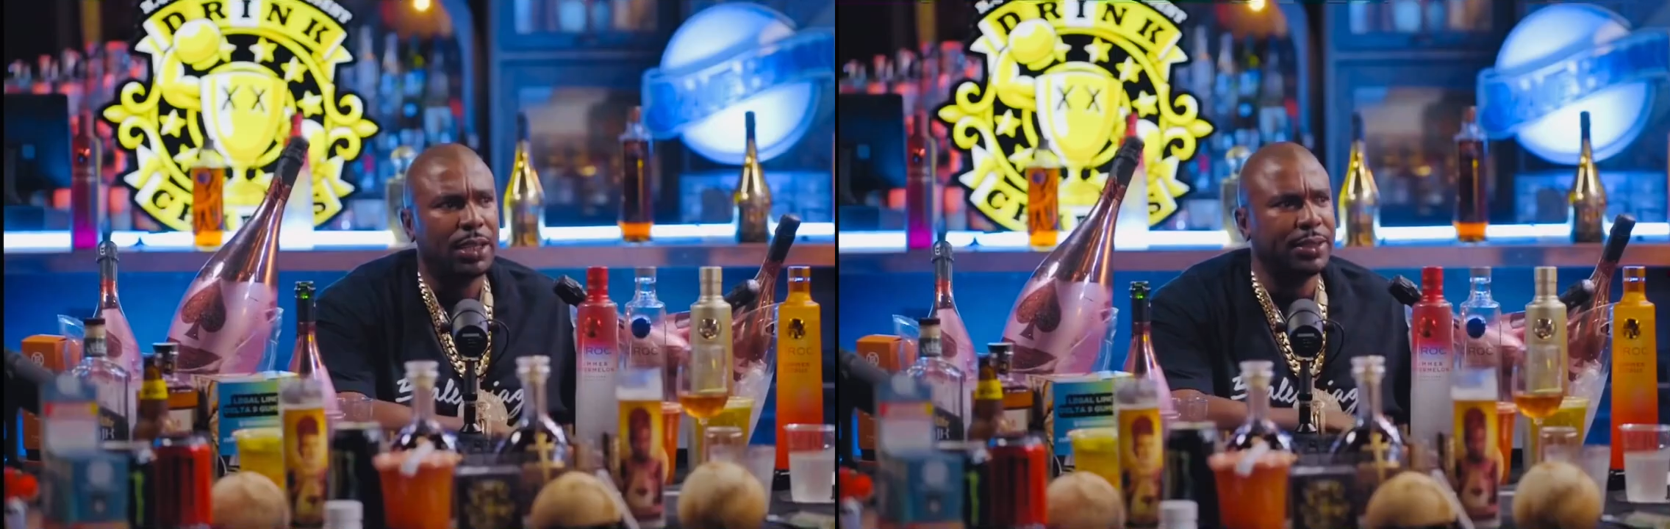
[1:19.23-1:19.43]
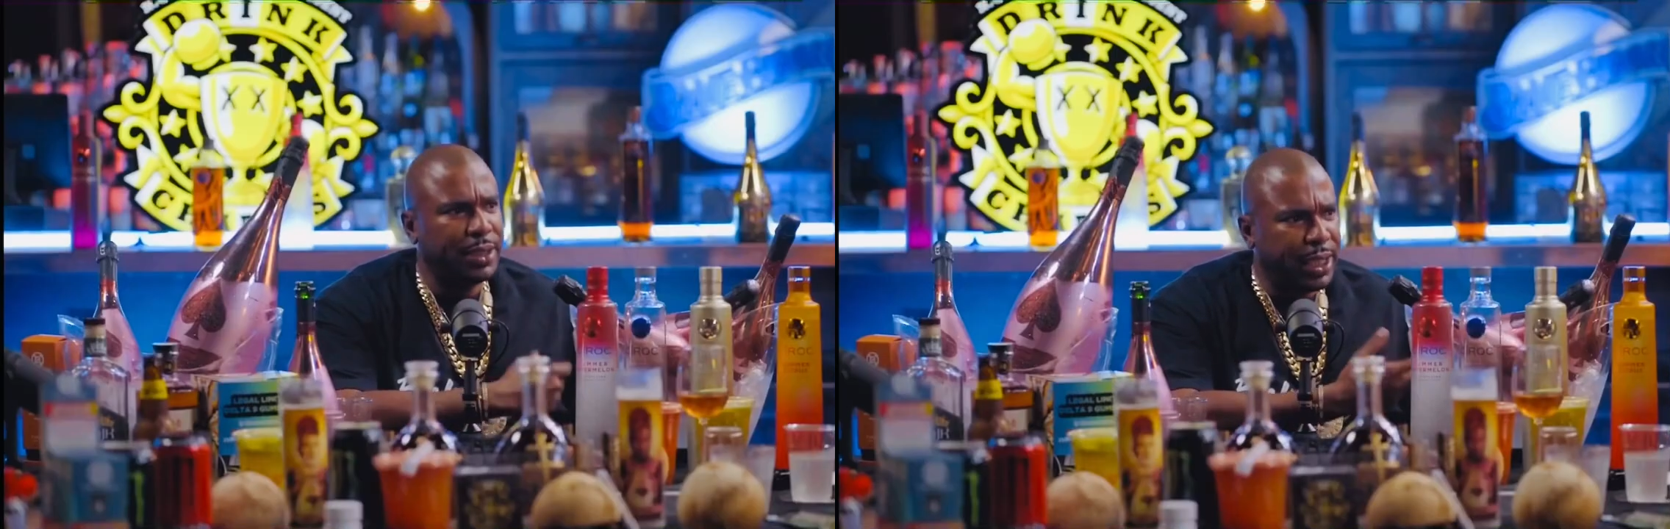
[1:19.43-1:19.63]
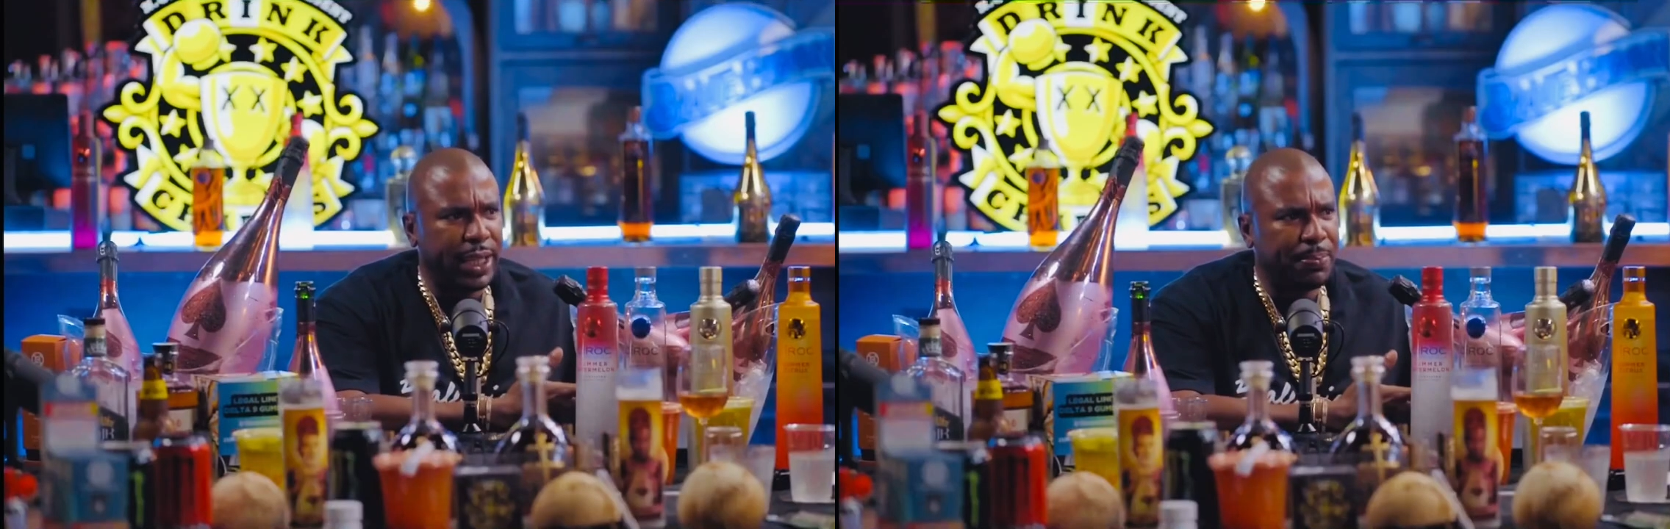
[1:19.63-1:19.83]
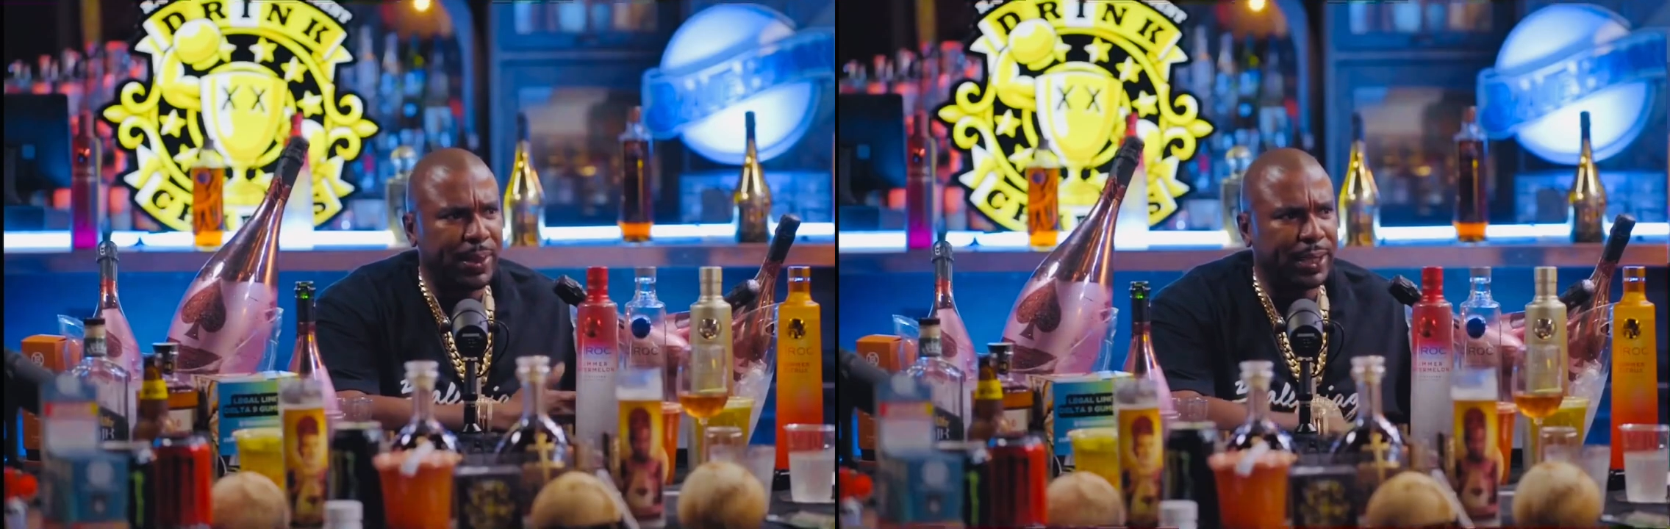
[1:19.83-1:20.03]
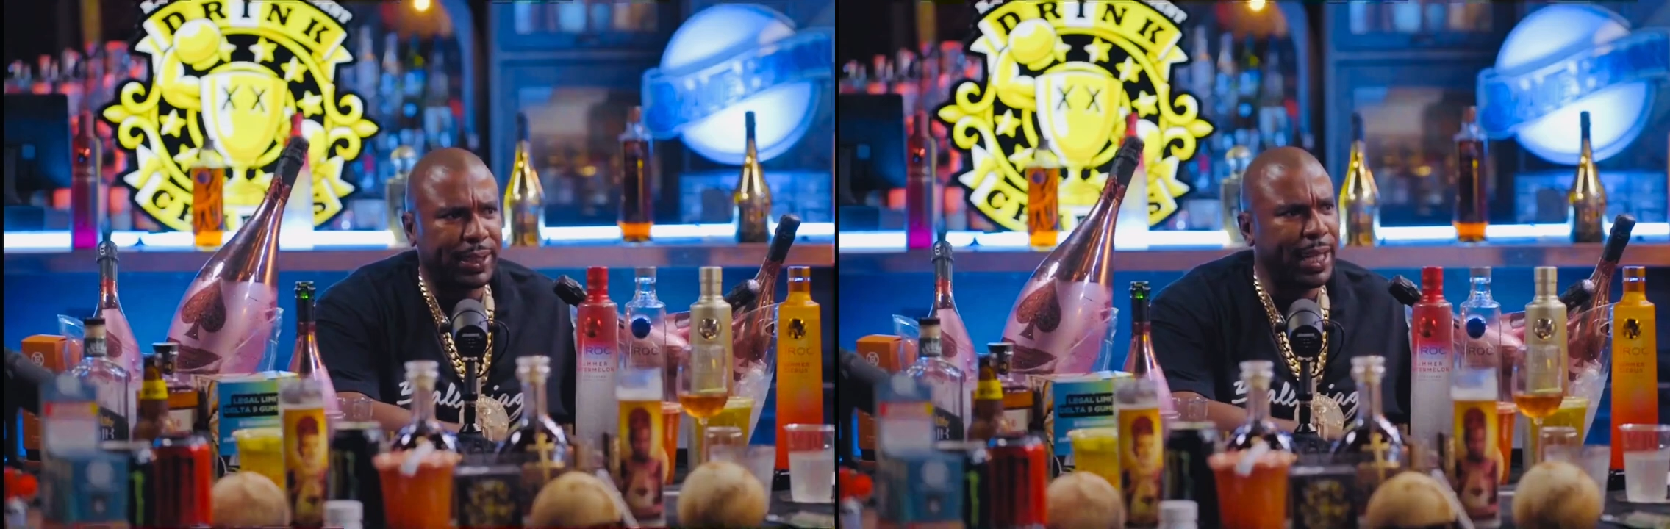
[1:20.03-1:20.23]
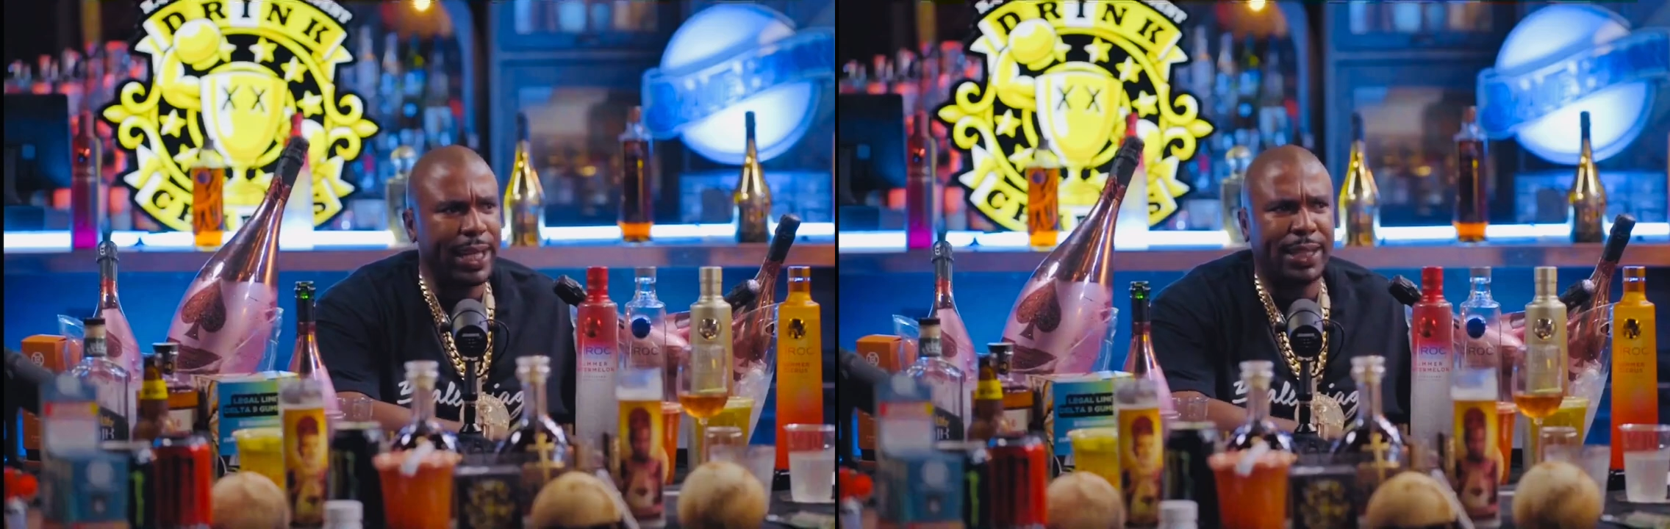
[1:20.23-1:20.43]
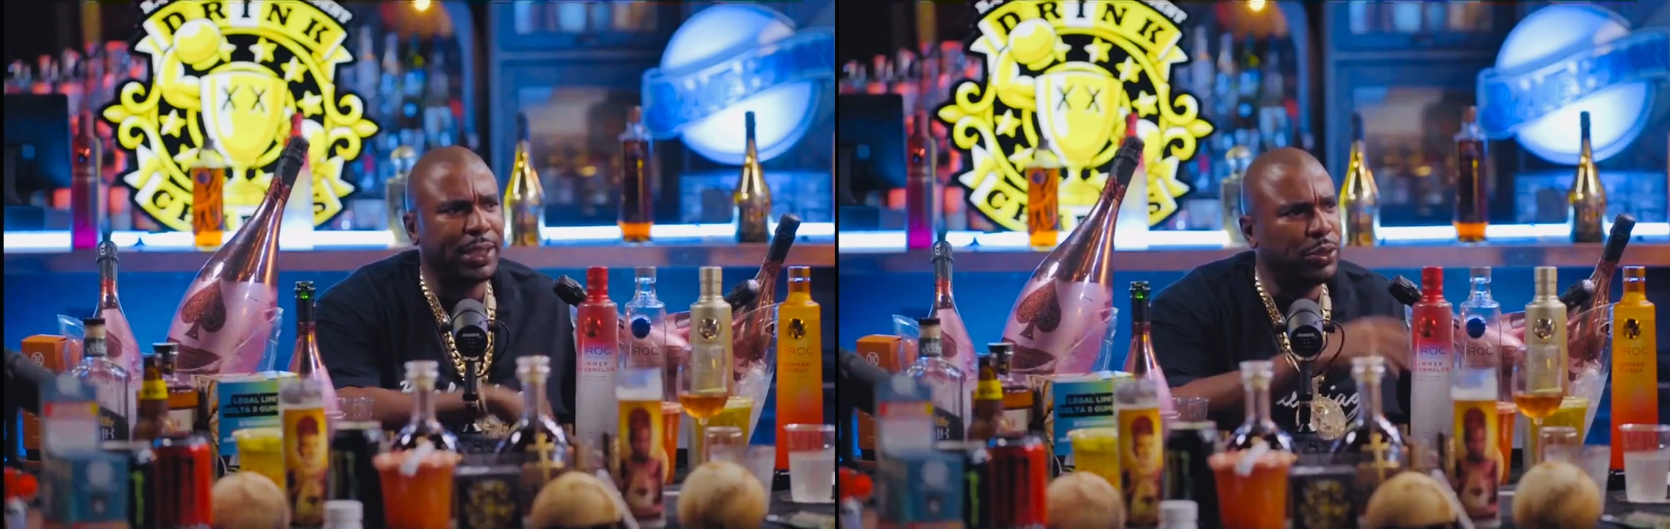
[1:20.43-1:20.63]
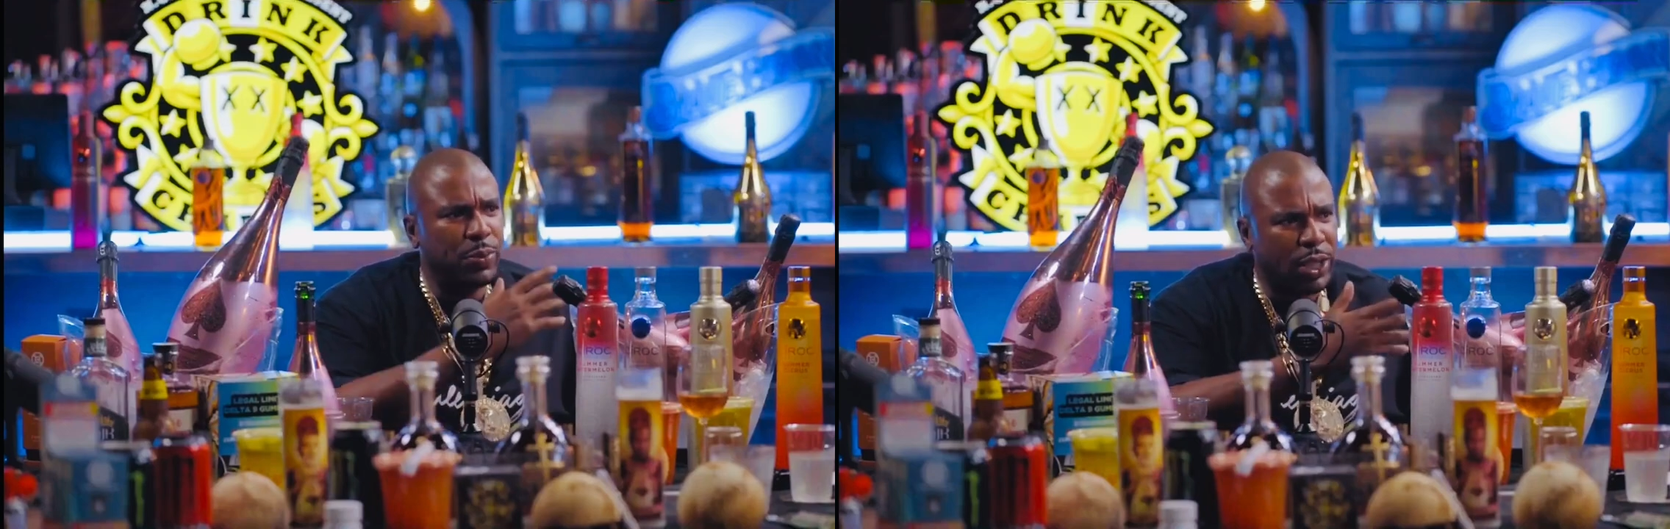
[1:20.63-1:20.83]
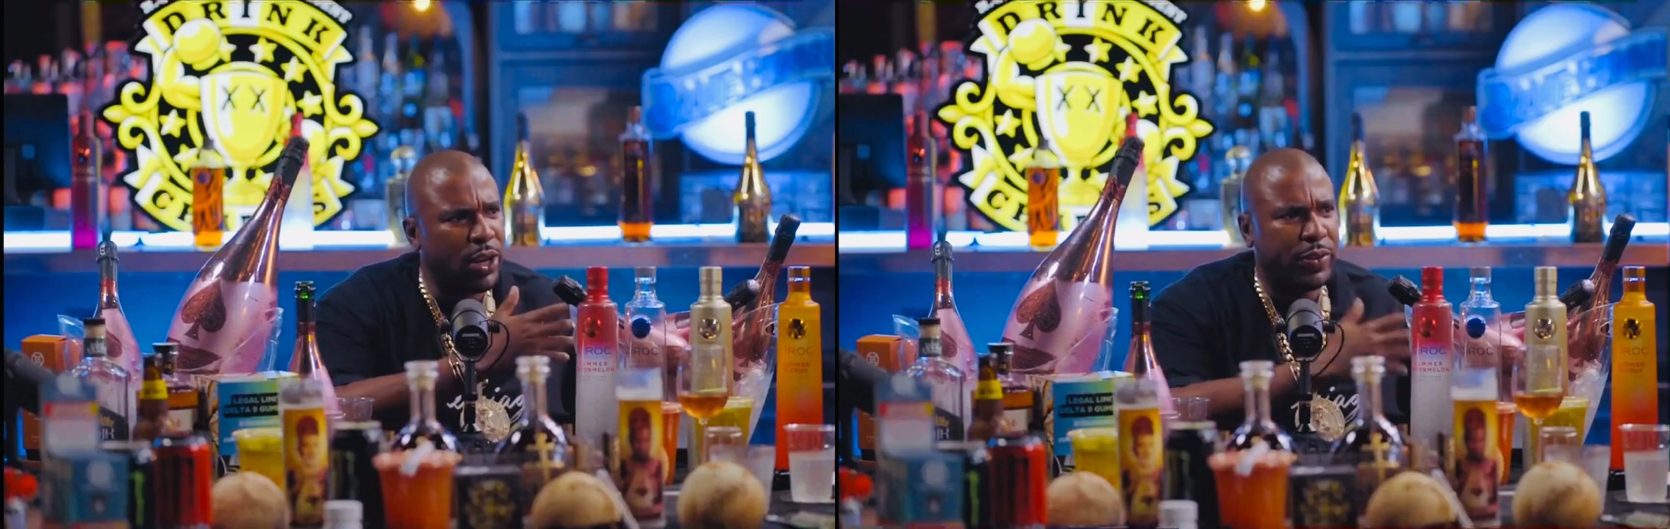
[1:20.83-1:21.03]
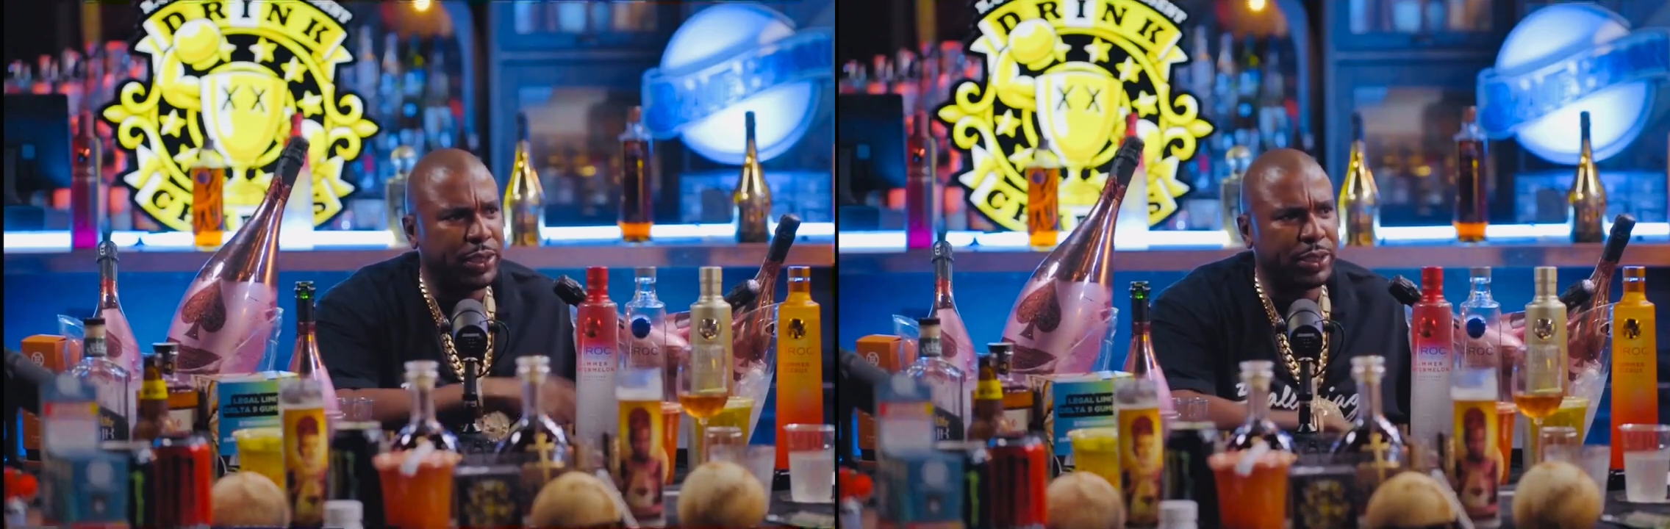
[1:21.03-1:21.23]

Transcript: yeah, but that ain't got nothing to do with Lawrence.